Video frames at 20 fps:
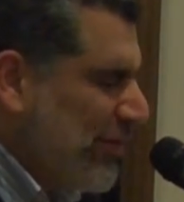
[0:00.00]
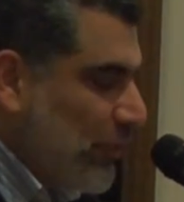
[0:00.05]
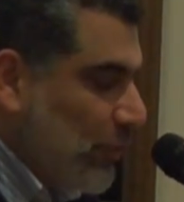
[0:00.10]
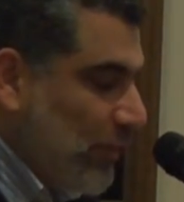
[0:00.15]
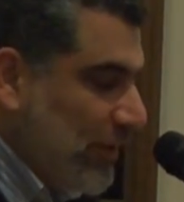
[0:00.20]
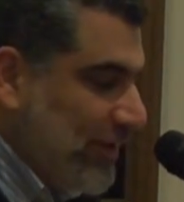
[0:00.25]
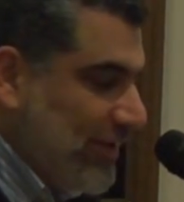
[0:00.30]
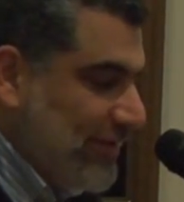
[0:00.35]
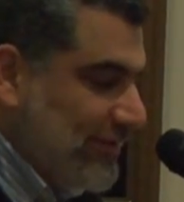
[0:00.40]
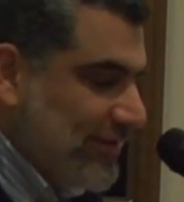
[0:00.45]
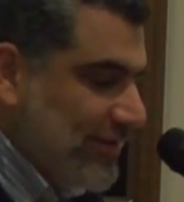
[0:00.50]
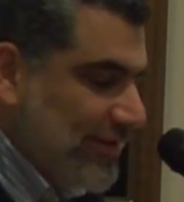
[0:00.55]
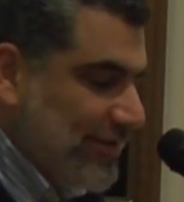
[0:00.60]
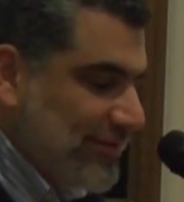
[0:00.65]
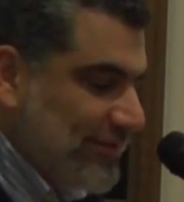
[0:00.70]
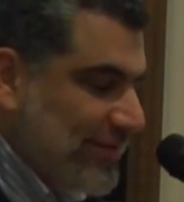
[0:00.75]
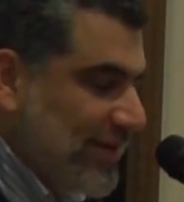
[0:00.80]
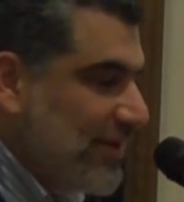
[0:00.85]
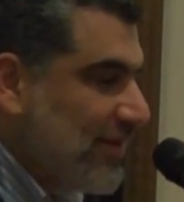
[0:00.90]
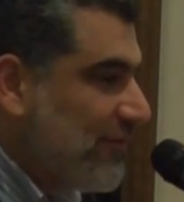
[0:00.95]
When he's in a
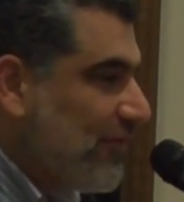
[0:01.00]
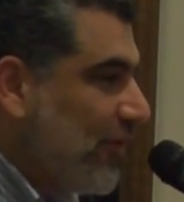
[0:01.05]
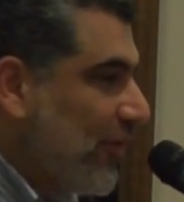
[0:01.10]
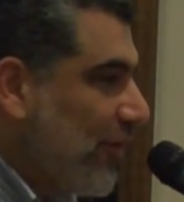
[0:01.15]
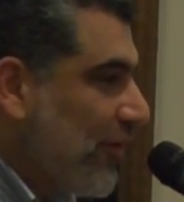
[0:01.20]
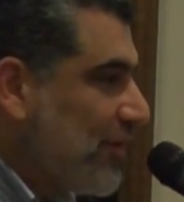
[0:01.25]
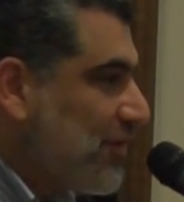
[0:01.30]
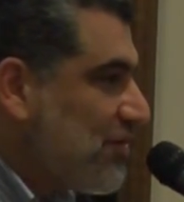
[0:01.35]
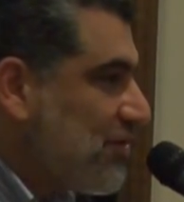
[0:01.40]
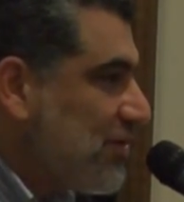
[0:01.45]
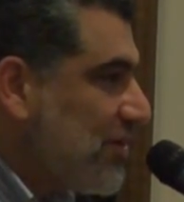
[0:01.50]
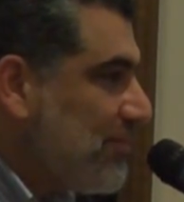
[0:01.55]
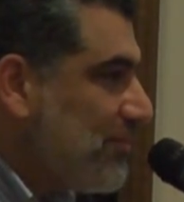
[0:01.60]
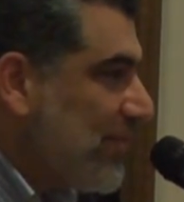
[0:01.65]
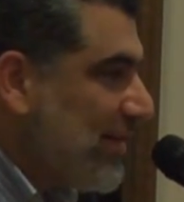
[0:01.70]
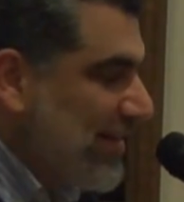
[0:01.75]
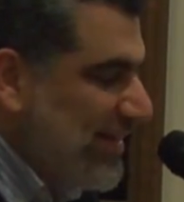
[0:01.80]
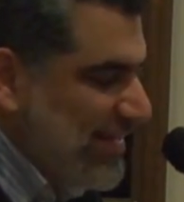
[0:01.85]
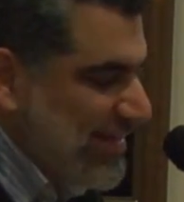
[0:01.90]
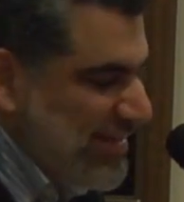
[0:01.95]
state of
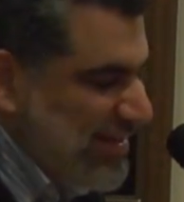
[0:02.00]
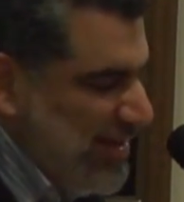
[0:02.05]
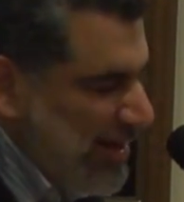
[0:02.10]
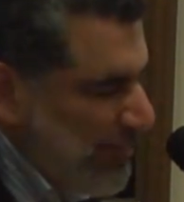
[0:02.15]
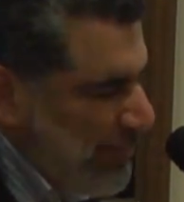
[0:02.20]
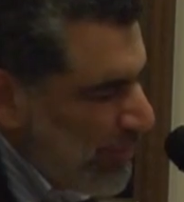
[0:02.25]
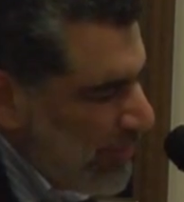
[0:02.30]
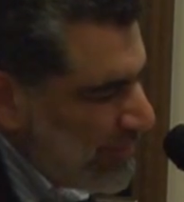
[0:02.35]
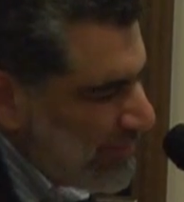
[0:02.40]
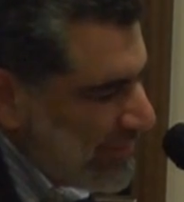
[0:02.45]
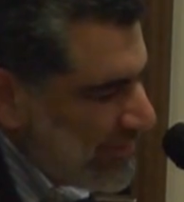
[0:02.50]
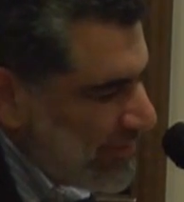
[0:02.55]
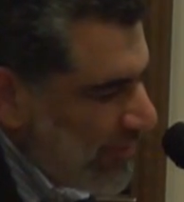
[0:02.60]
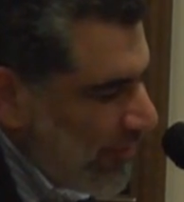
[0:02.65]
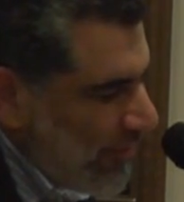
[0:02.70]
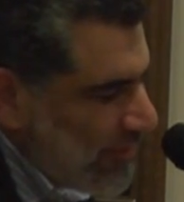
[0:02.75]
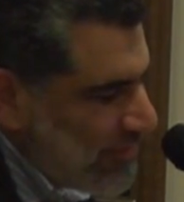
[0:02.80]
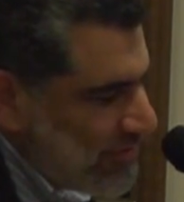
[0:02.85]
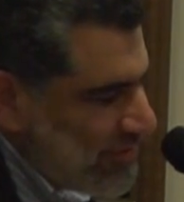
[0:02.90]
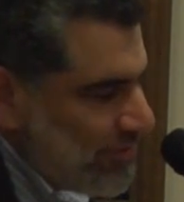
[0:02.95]
hardship, he couples his
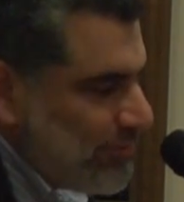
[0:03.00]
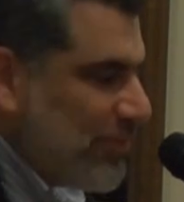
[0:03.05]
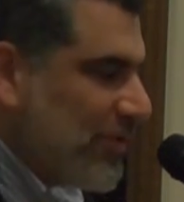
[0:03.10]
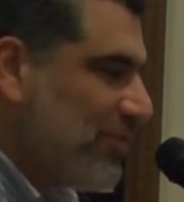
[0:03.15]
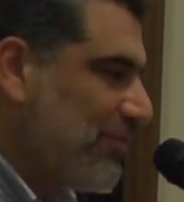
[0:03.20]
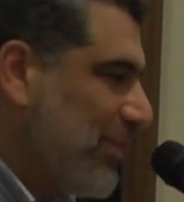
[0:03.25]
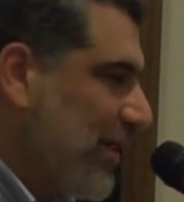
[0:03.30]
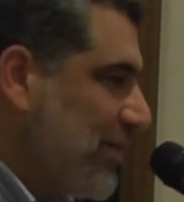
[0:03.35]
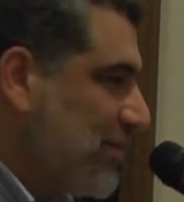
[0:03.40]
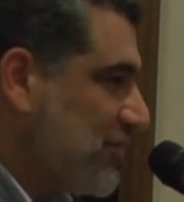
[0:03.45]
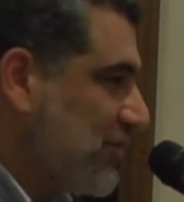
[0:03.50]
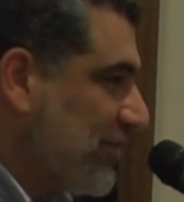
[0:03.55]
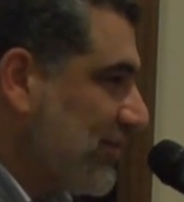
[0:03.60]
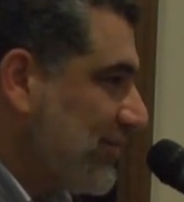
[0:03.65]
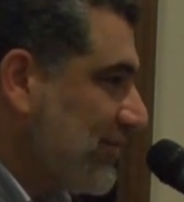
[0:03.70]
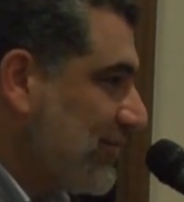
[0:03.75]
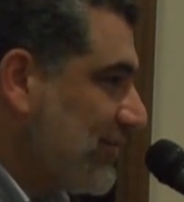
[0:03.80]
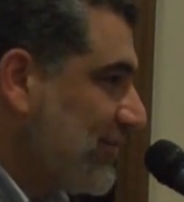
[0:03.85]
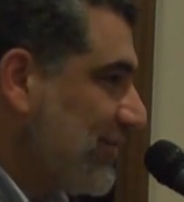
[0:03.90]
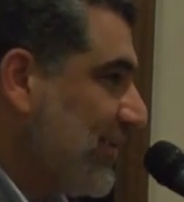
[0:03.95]
hardship with
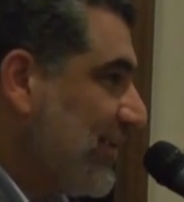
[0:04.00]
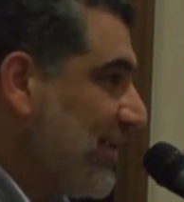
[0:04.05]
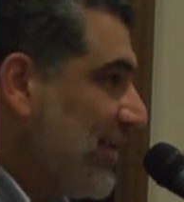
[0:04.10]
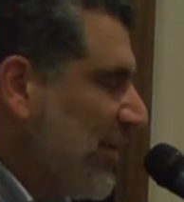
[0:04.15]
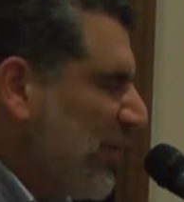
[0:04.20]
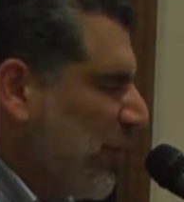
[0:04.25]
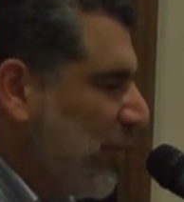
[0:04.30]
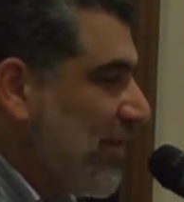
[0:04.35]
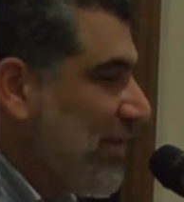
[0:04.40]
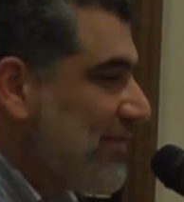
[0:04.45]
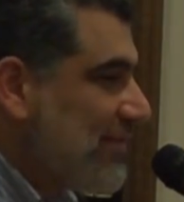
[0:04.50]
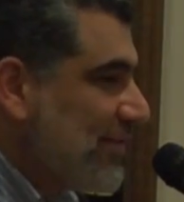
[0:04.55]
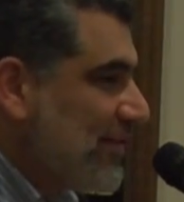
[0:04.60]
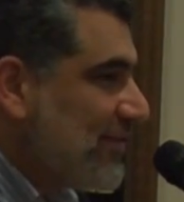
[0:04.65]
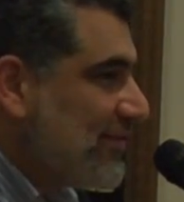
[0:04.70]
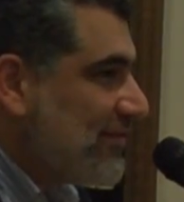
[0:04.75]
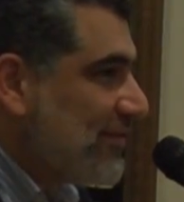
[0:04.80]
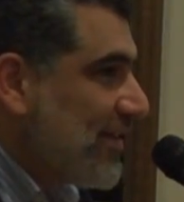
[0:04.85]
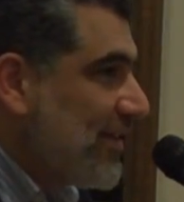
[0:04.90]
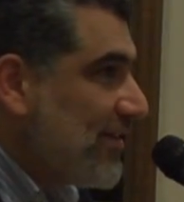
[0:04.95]
patience. When he's in a
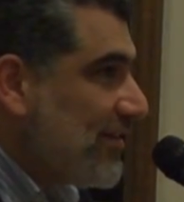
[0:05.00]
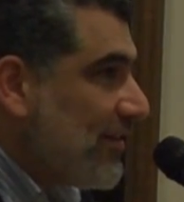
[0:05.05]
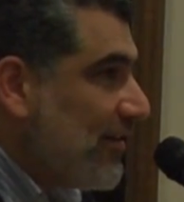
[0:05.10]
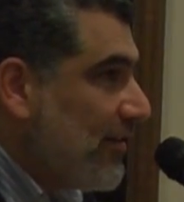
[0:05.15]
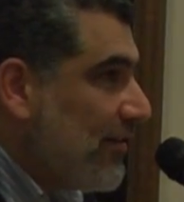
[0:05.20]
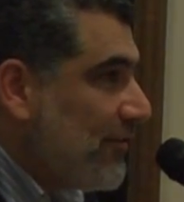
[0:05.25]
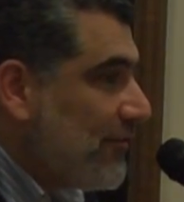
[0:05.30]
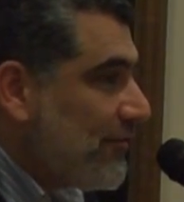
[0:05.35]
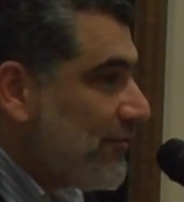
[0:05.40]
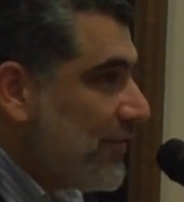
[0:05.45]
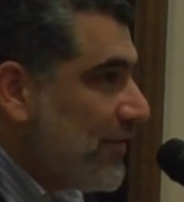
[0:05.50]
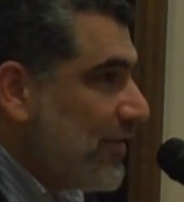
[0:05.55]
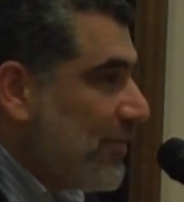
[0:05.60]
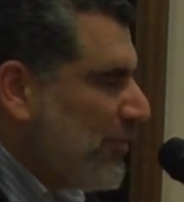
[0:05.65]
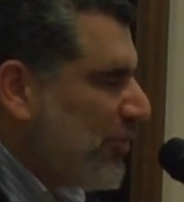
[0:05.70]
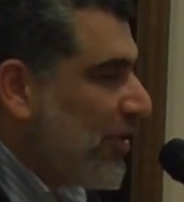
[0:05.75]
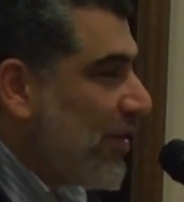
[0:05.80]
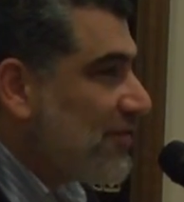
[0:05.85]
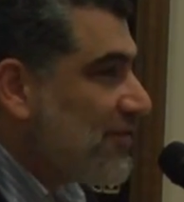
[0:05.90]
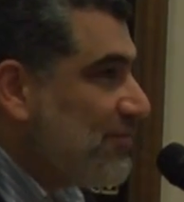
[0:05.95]
state of
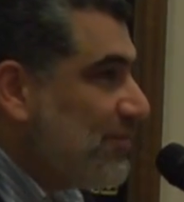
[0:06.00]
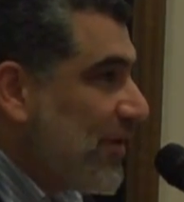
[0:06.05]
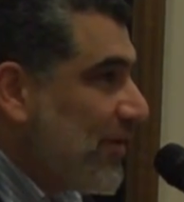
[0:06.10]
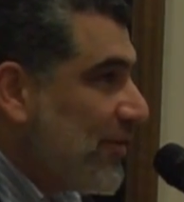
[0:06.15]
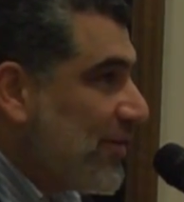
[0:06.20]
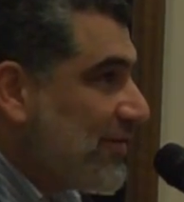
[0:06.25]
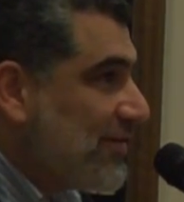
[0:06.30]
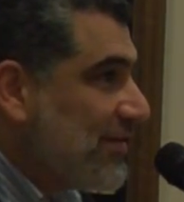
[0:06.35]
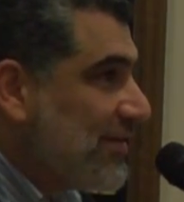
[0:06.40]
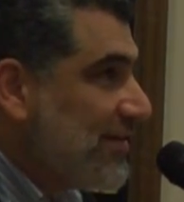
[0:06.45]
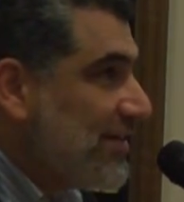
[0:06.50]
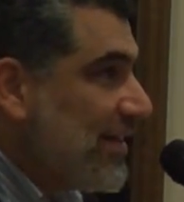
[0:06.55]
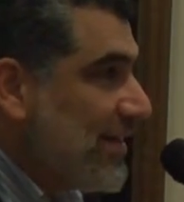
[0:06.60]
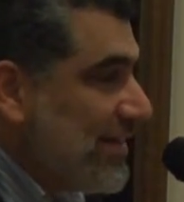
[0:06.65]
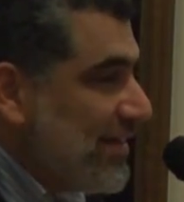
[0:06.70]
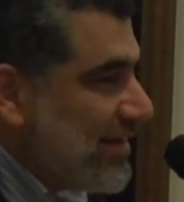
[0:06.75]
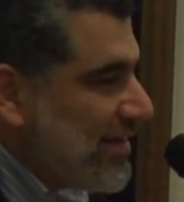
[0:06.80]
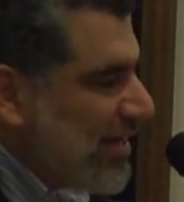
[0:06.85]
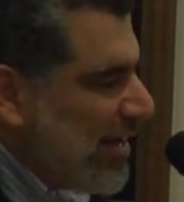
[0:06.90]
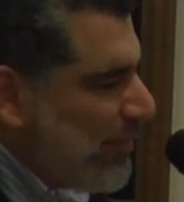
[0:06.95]
prosperity,
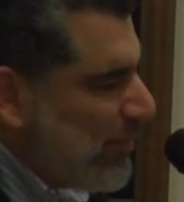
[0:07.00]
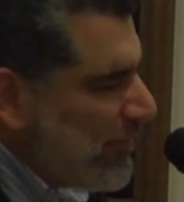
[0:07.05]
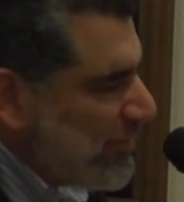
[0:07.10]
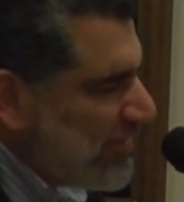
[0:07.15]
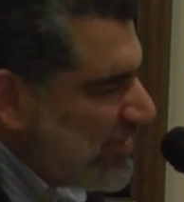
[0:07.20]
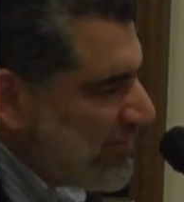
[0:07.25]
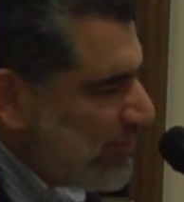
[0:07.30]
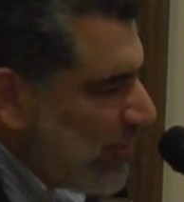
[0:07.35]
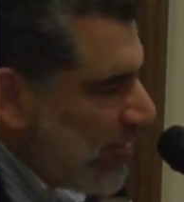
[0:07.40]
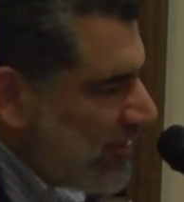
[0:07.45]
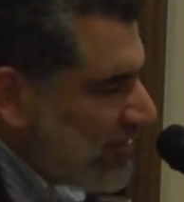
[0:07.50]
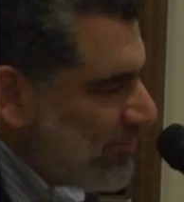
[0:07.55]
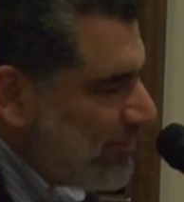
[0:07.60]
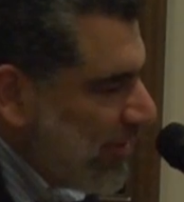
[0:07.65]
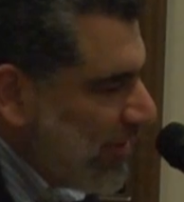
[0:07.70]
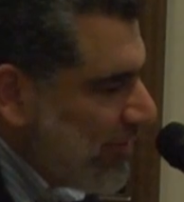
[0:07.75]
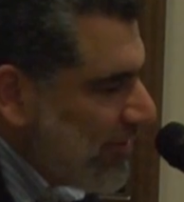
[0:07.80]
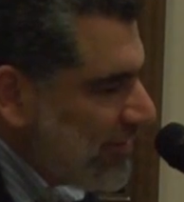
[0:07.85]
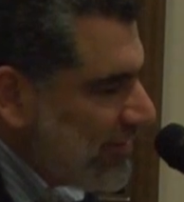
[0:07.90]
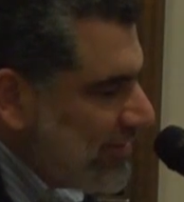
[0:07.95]
he couples his
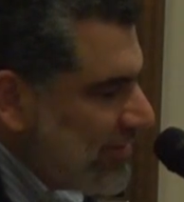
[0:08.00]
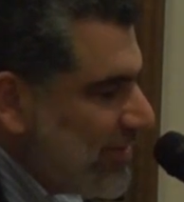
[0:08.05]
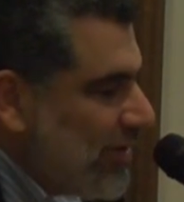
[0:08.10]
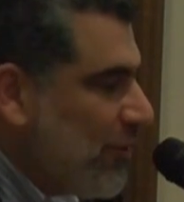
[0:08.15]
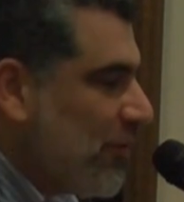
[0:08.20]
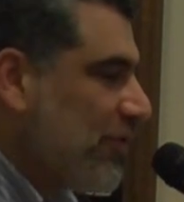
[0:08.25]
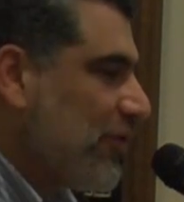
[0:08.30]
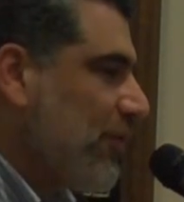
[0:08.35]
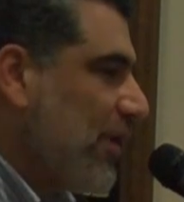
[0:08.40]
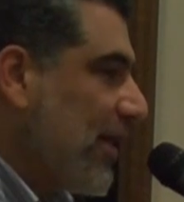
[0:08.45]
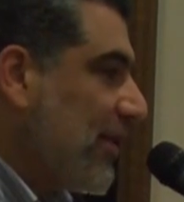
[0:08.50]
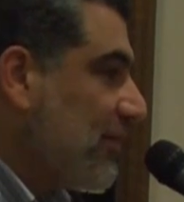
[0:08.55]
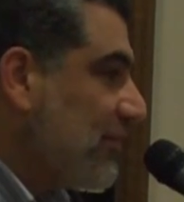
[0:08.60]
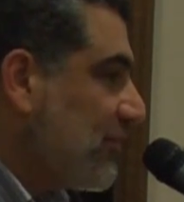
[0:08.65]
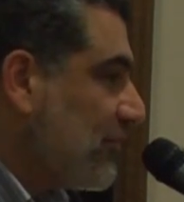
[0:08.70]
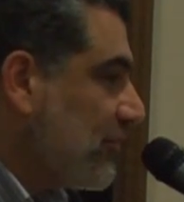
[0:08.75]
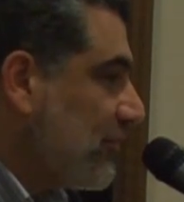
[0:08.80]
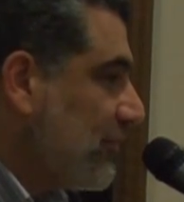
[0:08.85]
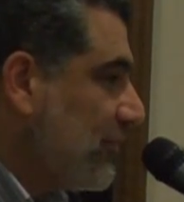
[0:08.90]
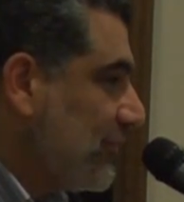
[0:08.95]
prosperity with
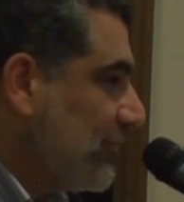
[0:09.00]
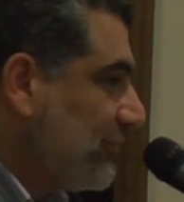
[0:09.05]
gratitude.